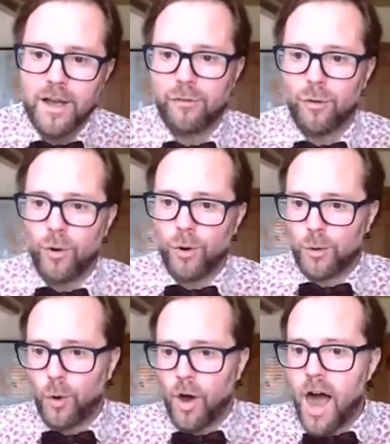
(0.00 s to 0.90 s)
for
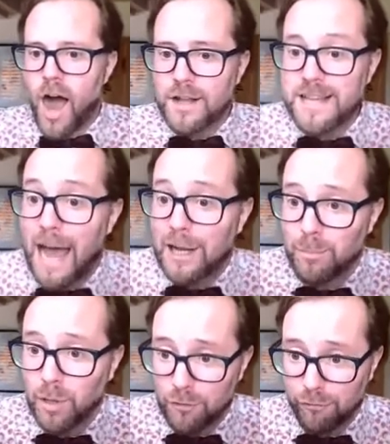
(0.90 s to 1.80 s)
your heart and
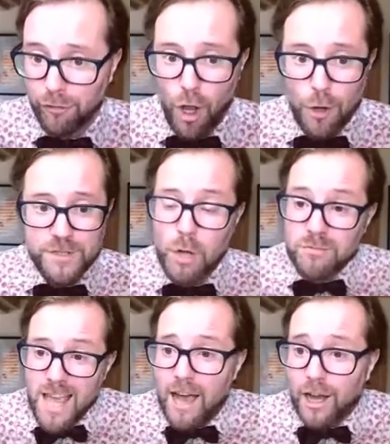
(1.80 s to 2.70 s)
blood flow. So,
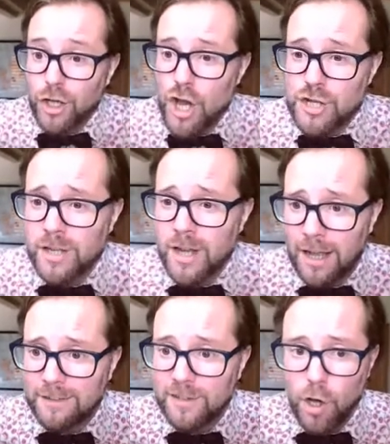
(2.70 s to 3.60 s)
yeah, good
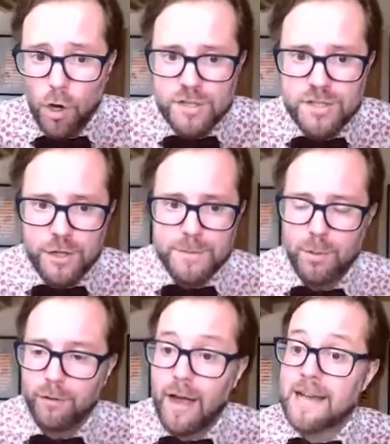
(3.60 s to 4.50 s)
antioxidants.
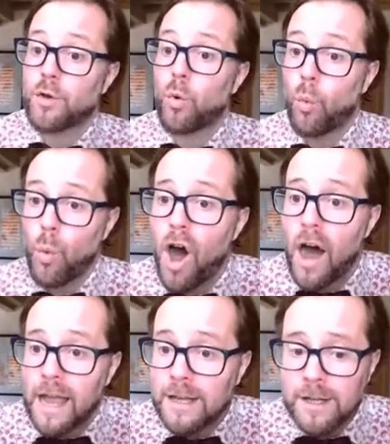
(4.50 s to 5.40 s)
But as a
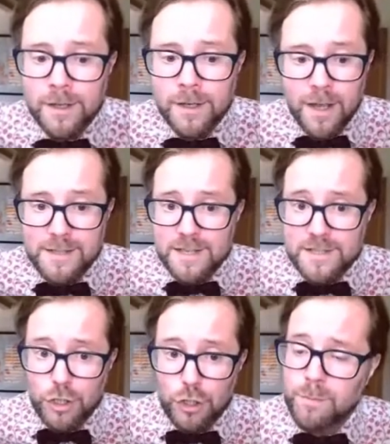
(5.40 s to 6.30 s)
wine, it is
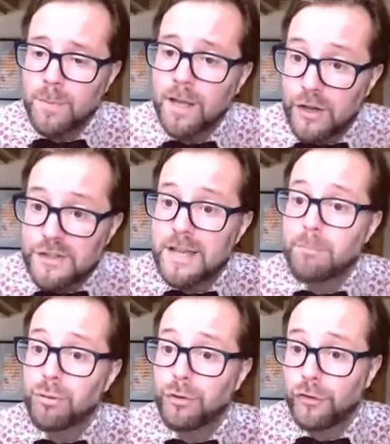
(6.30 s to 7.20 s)
good because it
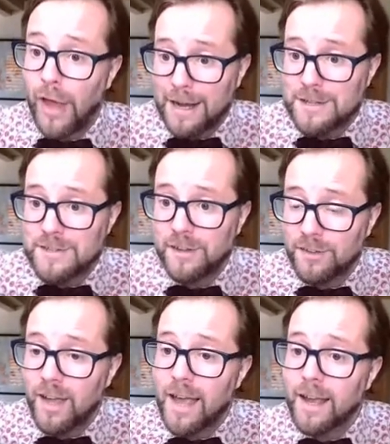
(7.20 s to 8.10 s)
protects
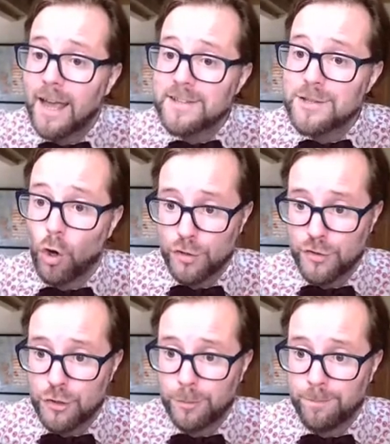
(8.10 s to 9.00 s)
it against
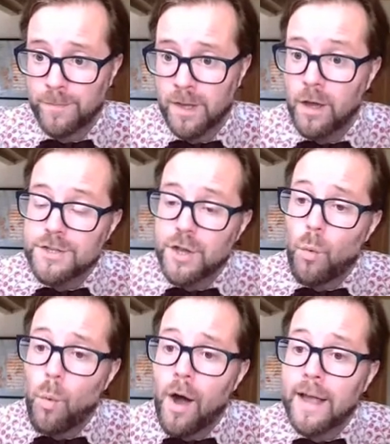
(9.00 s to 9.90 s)
oxygen. So,
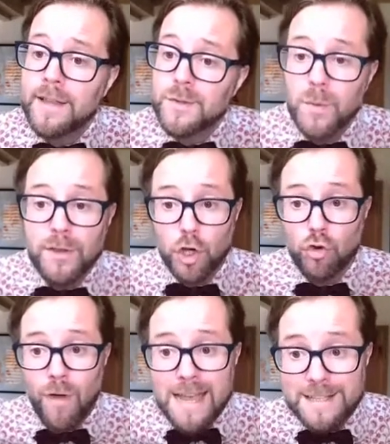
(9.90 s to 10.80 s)
wines with
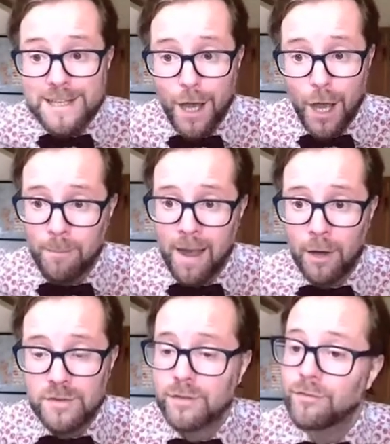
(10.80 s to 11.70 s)
greater
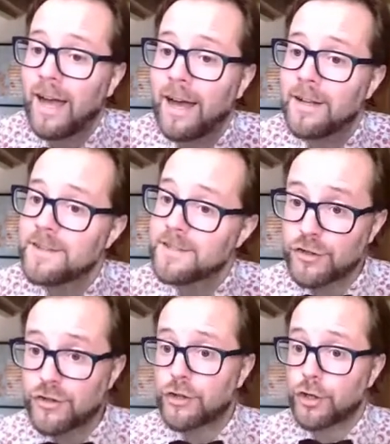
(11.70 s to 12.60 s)
amounts of tannins,
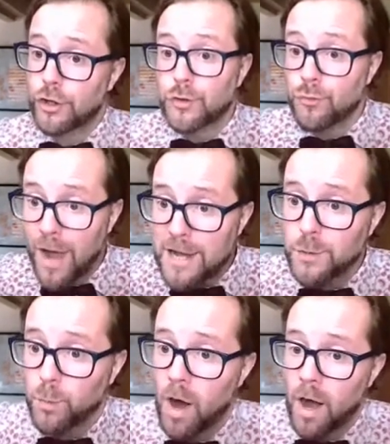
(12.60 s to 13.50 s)
such as red
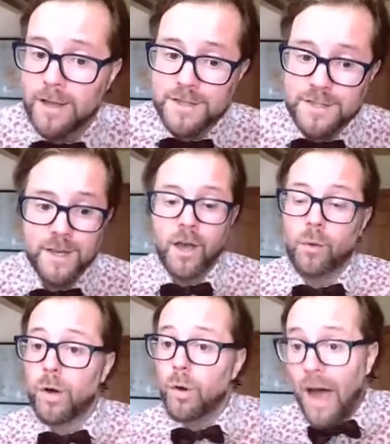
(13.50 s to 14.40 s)
wines,
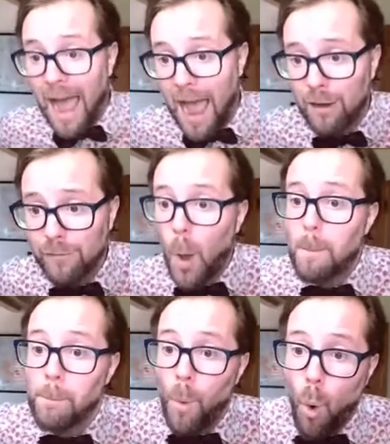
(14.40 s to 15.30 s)
will have
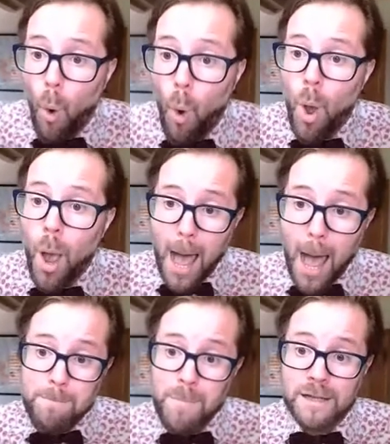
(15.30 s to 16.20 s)
more
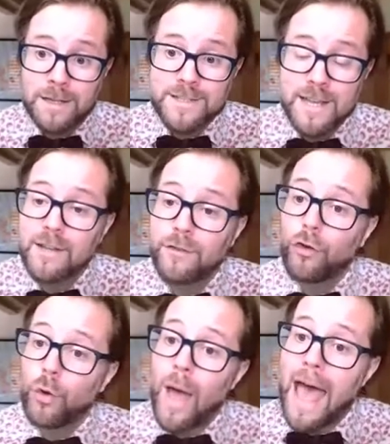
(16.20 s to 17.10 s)
ability
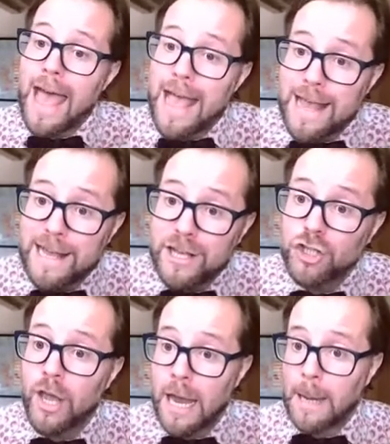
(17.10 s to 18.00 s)
to
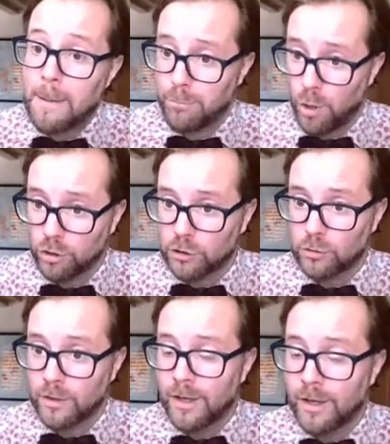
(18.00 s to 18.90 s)
age in
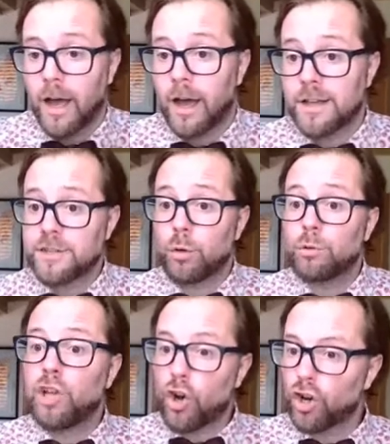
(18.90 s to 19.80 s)
bottle. Uh, so
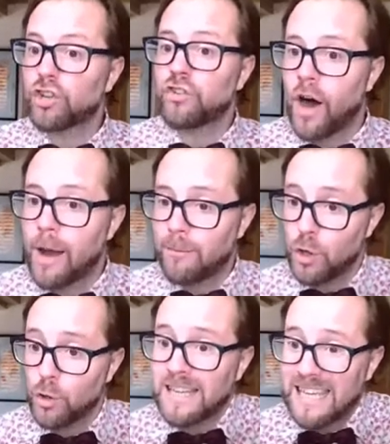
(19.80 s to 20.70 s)
longer time
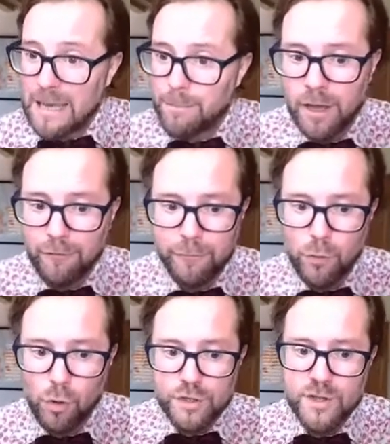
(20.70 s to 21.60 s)
you can keep it
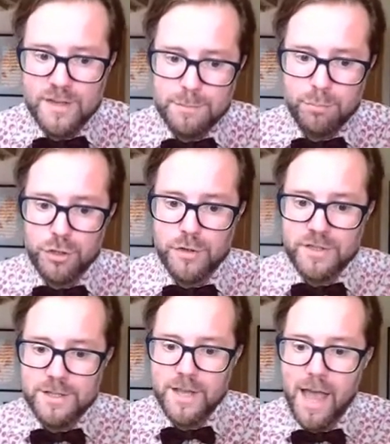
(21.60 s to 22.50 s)
for. So this
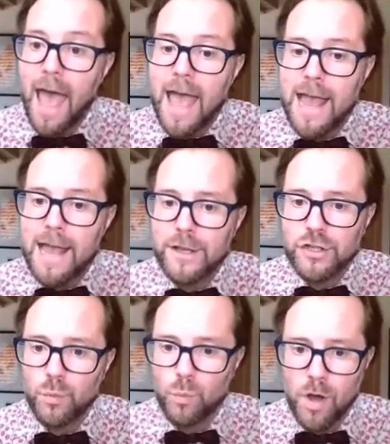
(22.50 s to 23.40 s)
produces
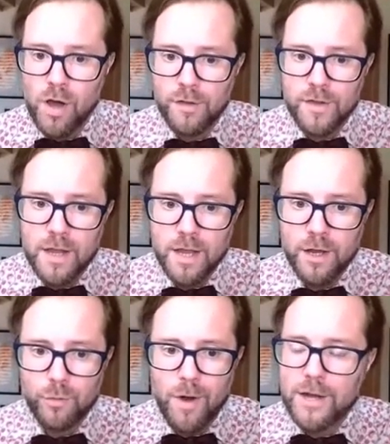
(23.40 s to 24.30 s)
age-worthy
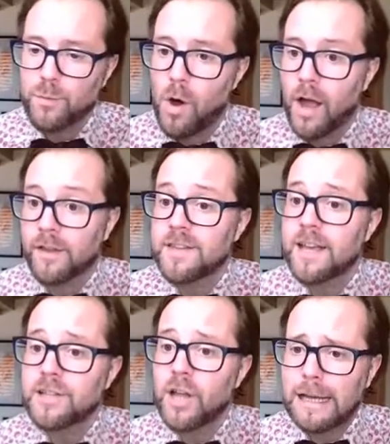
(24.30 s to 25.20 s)
red wines,
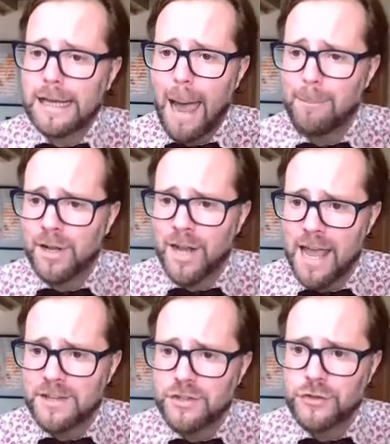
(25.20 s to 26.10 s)
things like
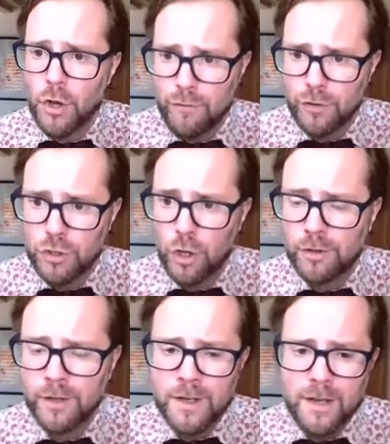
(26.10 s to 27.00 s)
Cabernet Sauvignon,
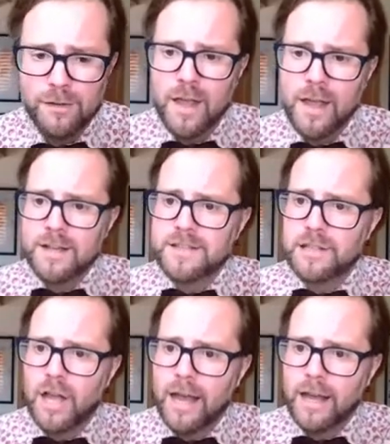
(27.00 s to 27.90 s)
things
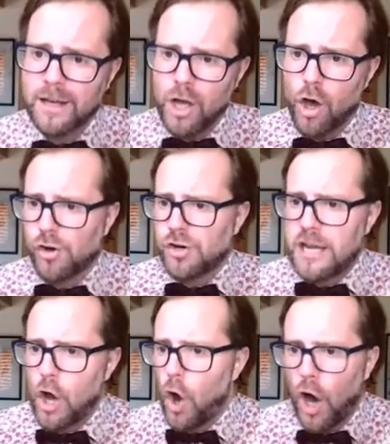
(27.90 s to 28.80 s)
like
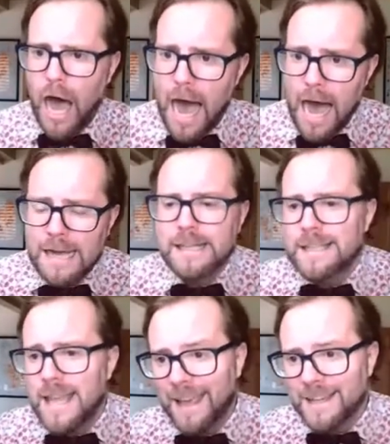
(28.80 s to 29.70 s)
Rioja,
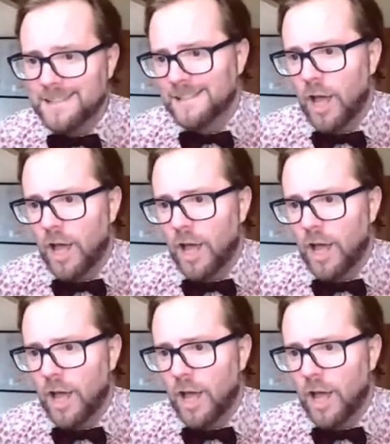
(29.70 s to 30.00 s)
things